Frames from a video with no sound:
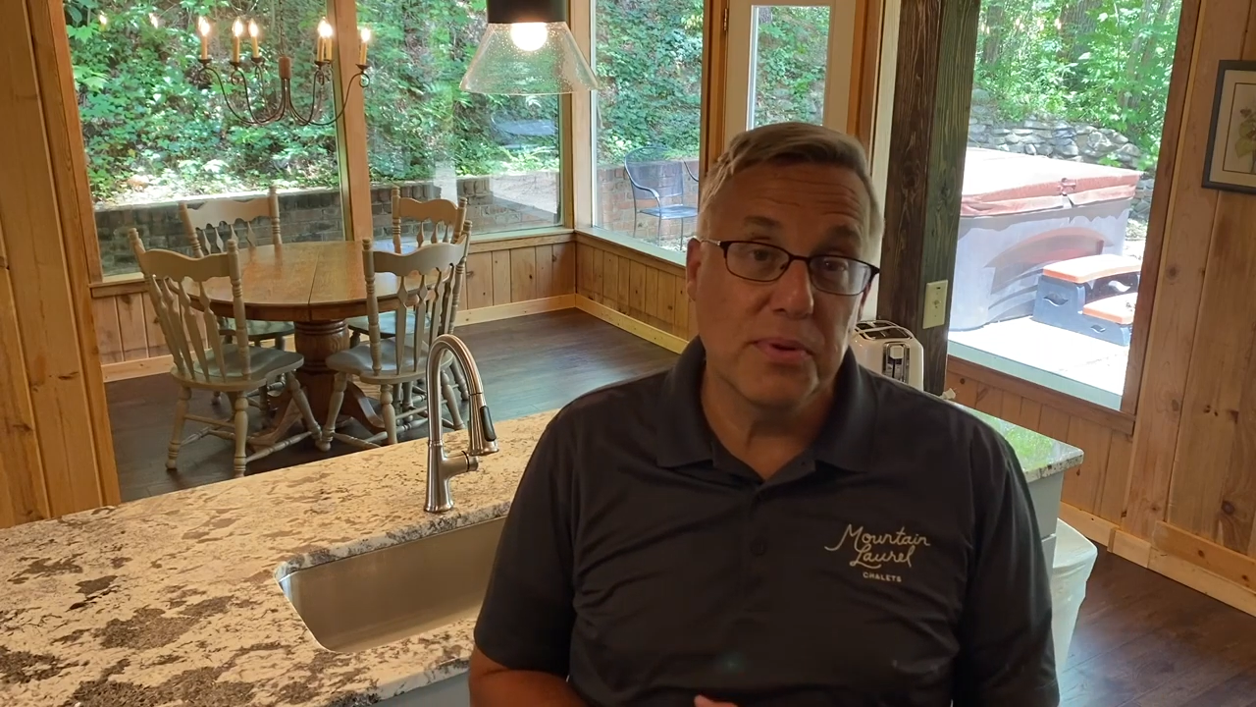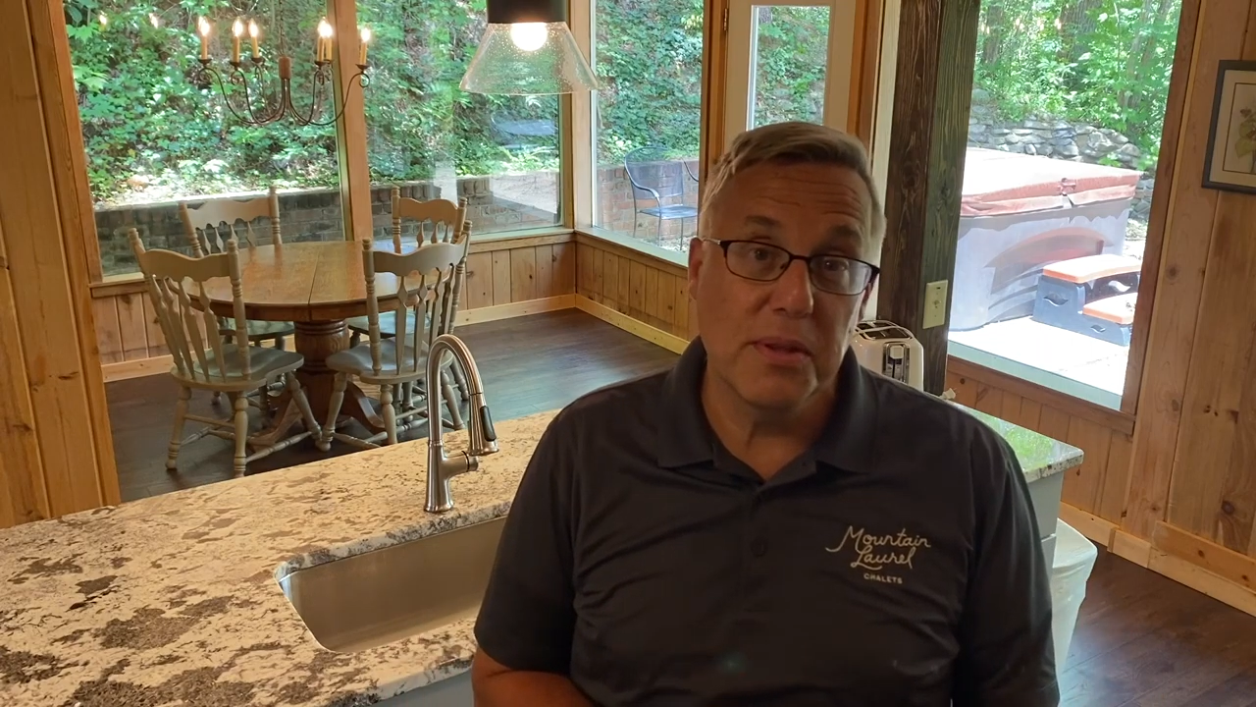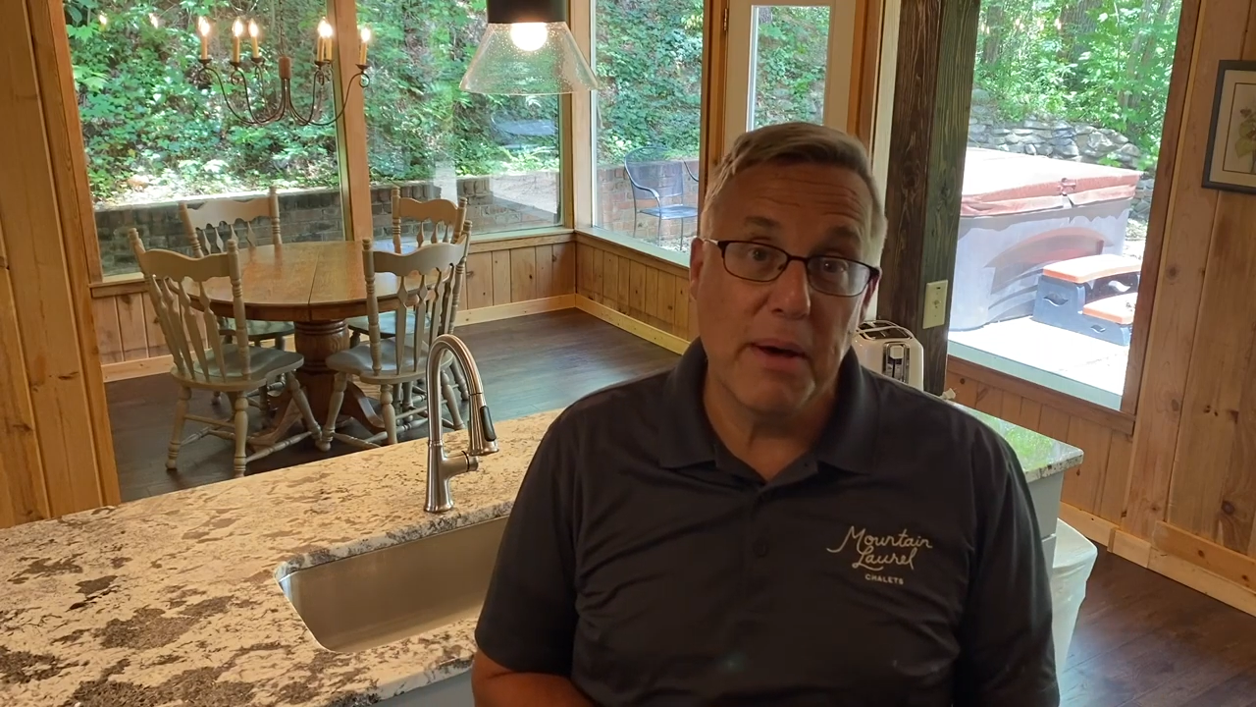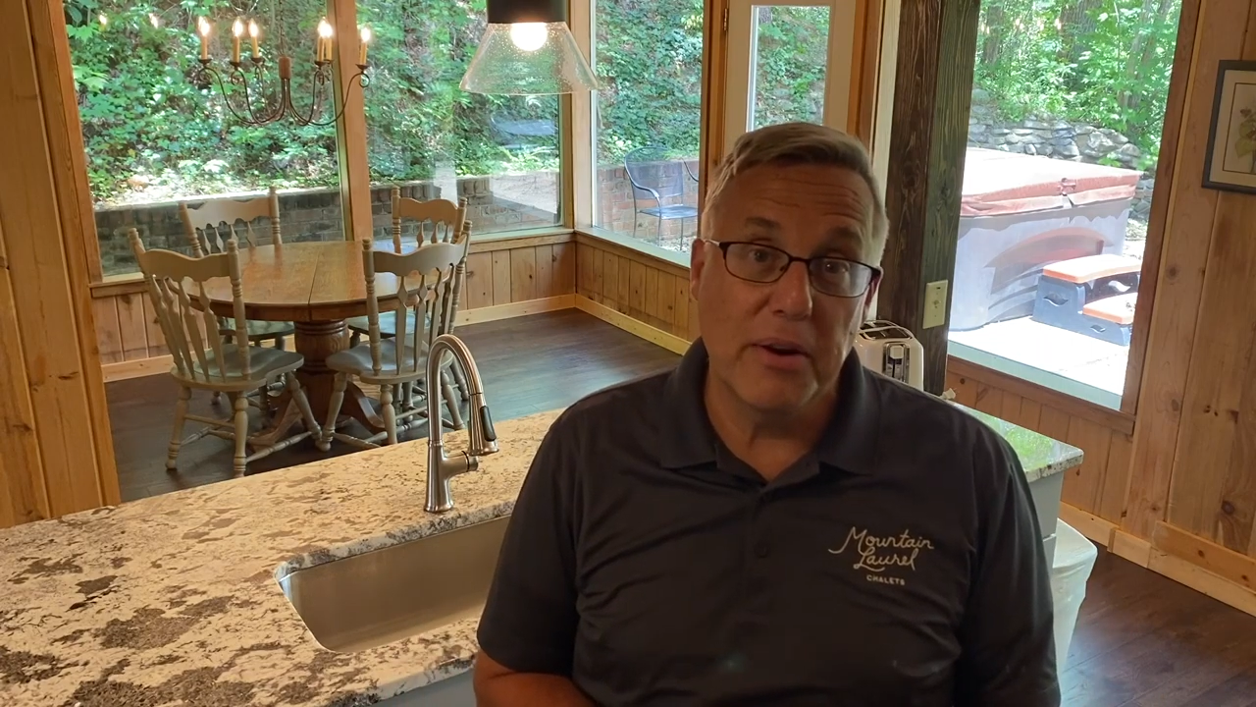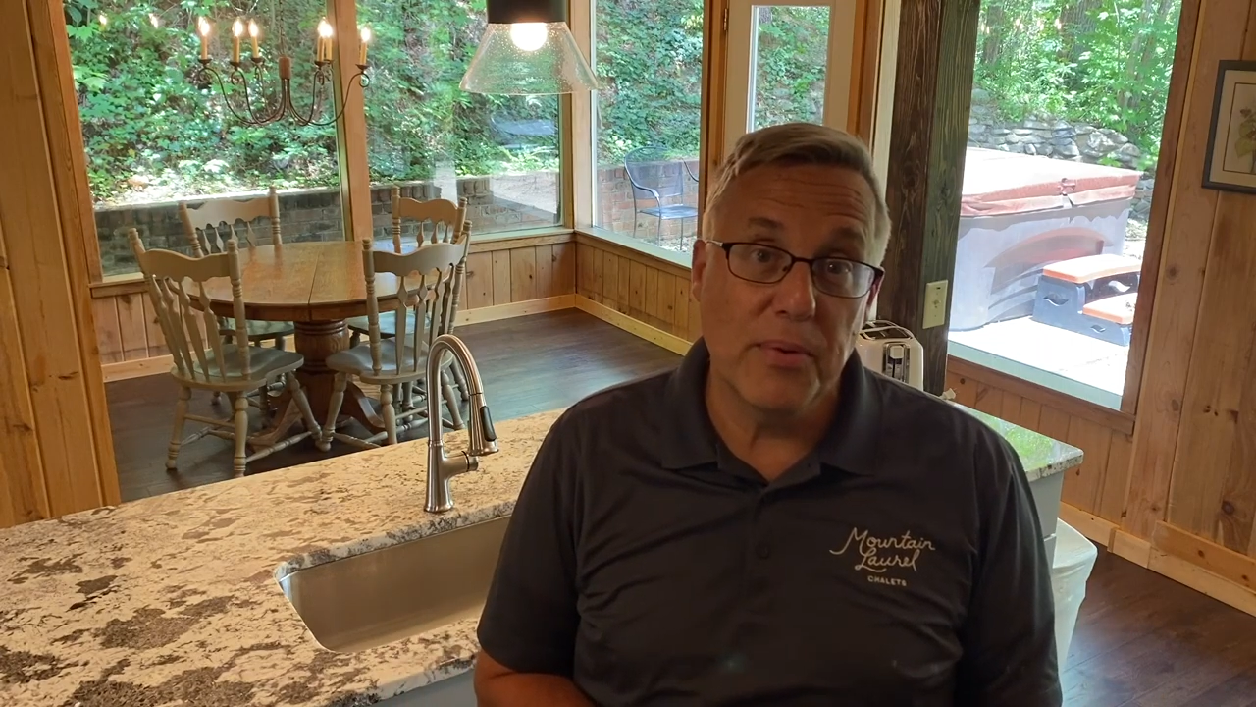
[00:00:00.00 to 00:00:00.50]
with
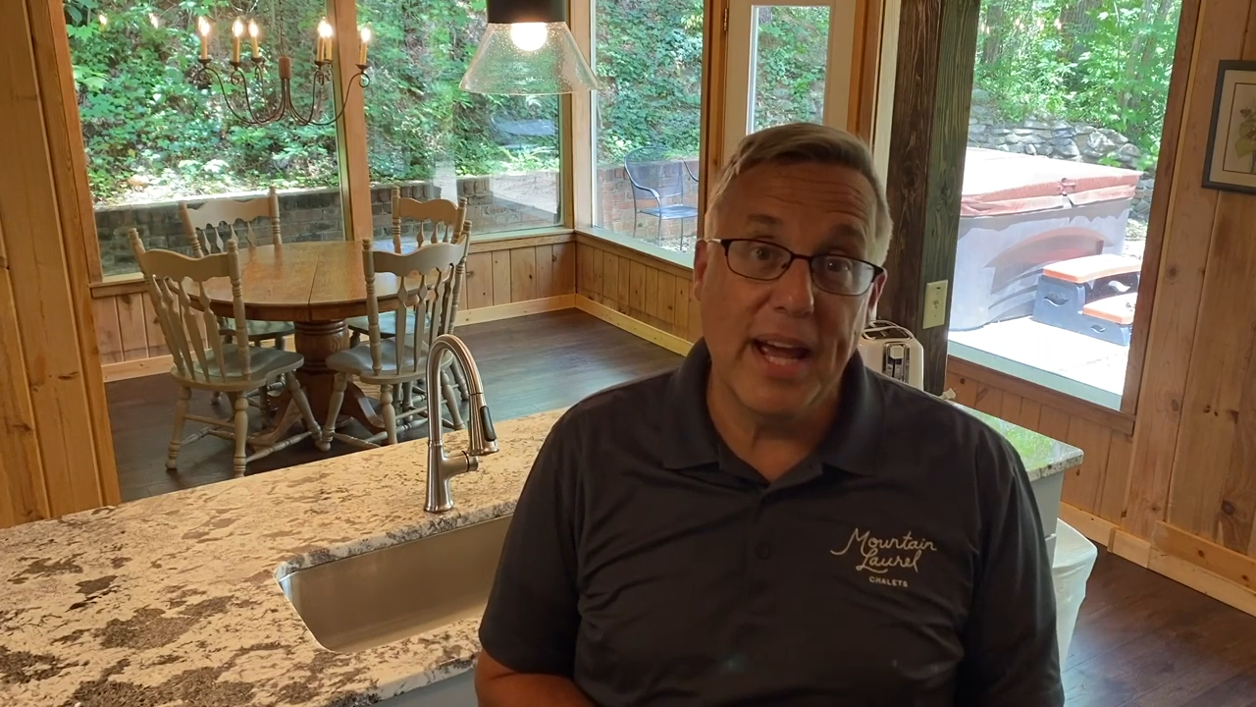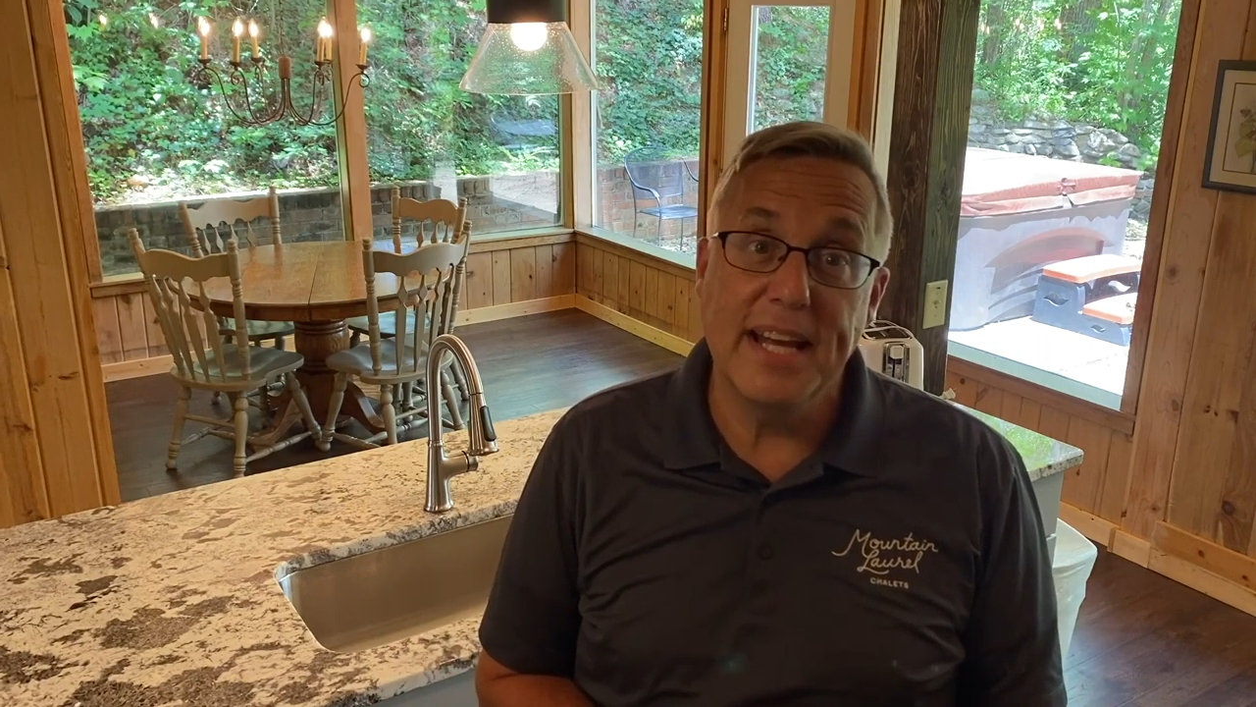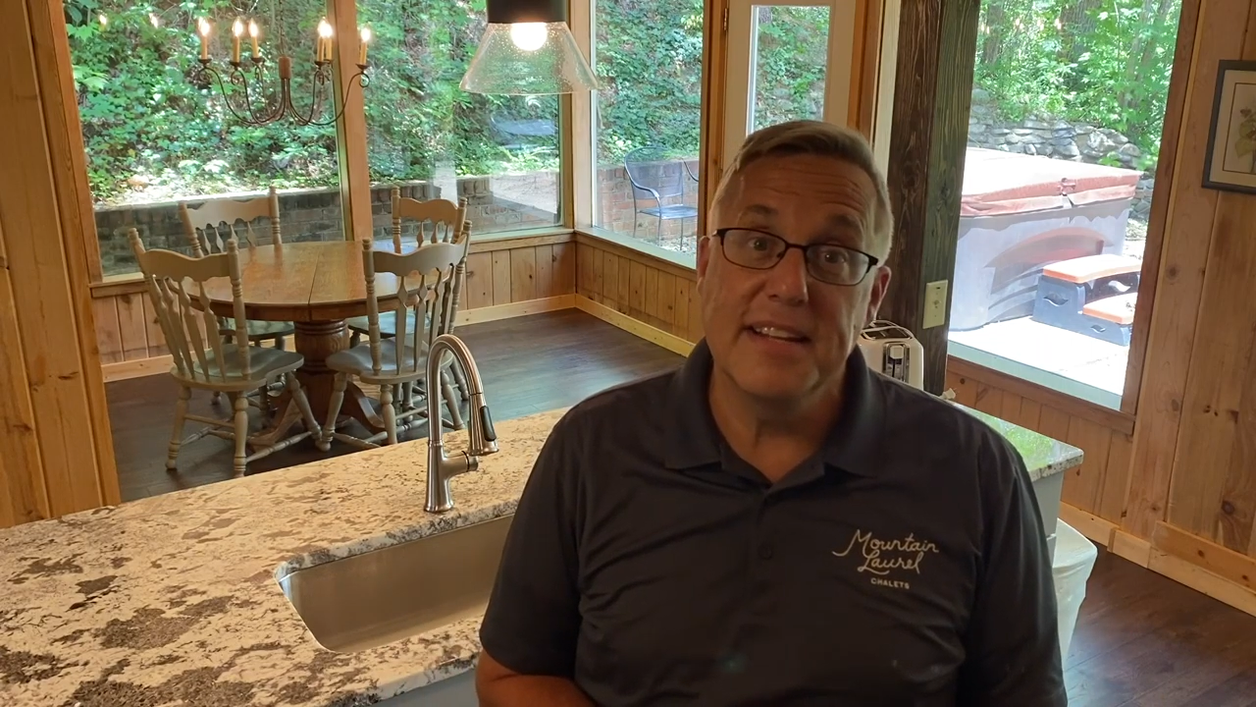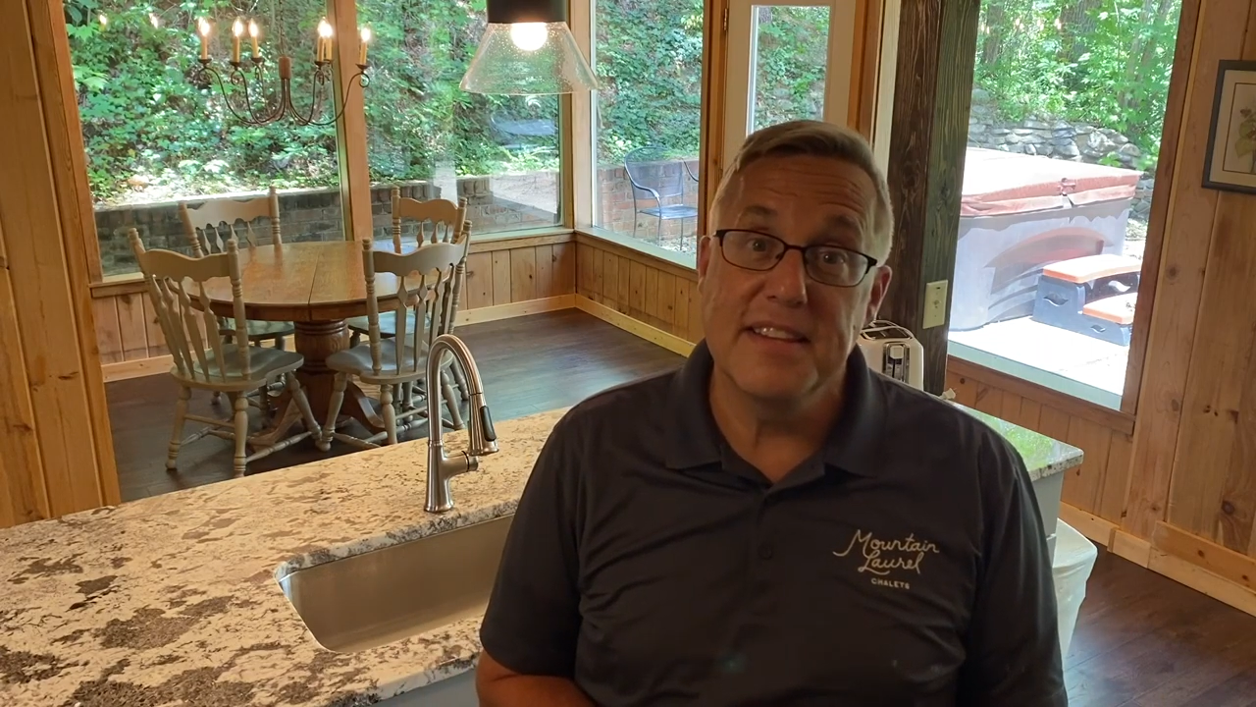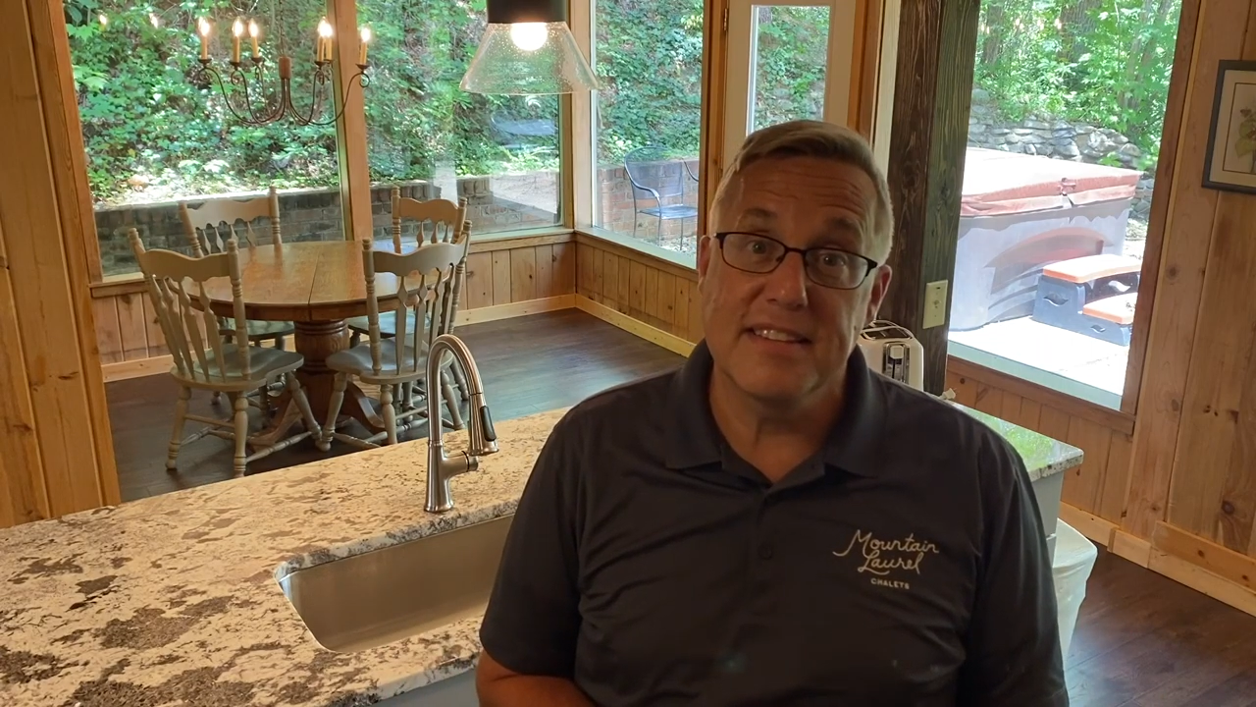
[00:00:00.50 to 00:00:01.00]
the amount of rain and the